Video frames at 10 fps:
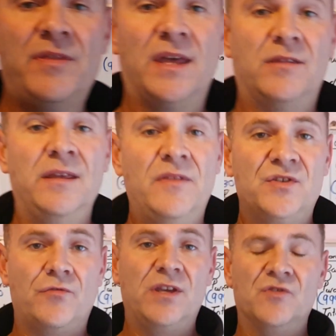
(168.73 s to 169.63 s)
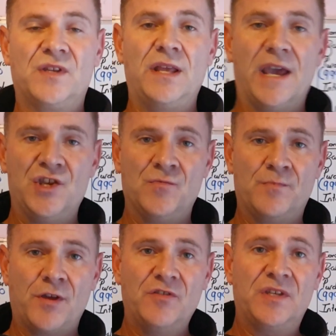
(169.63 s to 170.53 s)
that in this reconciliation
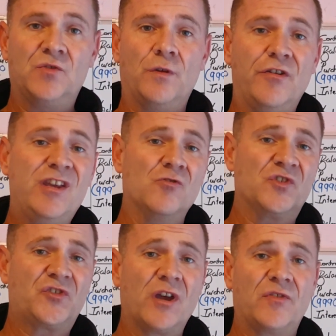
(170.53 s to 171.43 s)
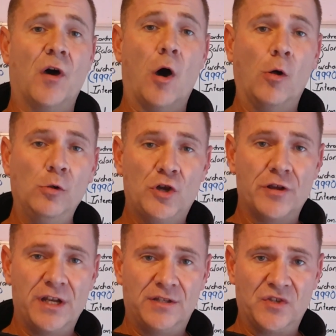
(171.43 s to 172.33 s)
process, we reconstruct the whole
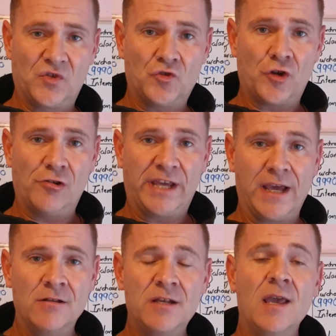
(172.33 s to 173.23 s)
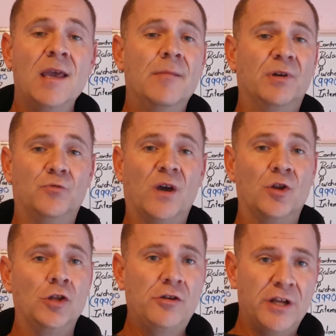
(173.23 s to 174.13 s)
creditors control account, but we are
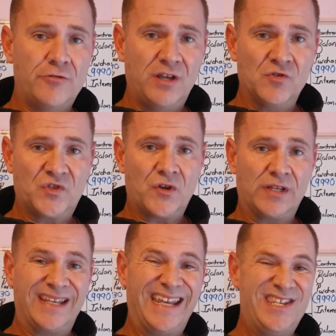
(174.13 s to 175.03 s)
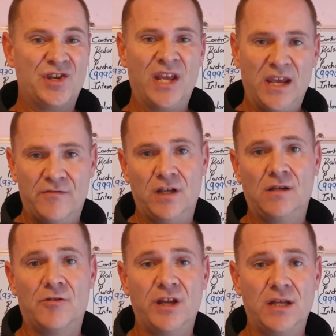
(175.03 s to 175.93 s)
not going to reconstruct each and every
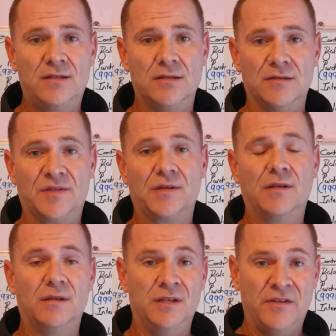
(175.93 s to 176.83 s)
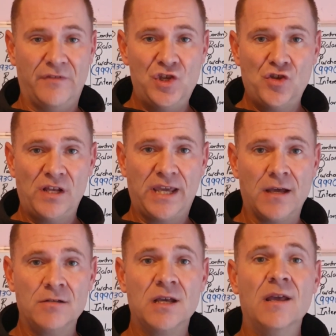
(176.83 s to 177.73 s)
creditor's individual
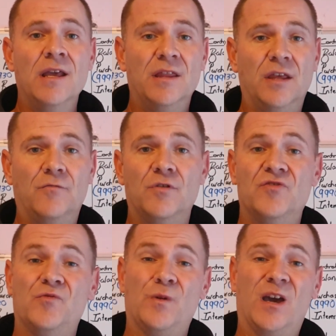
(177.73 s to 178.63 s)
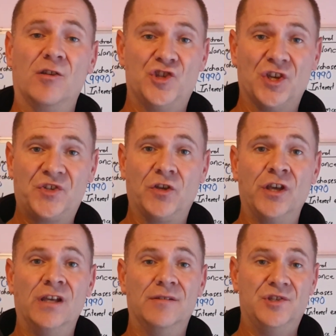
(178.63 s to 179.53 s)
account. Therefore, we are just going
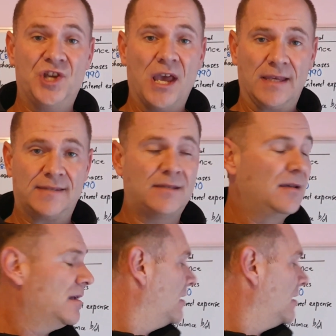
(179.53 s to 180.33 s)
to adjust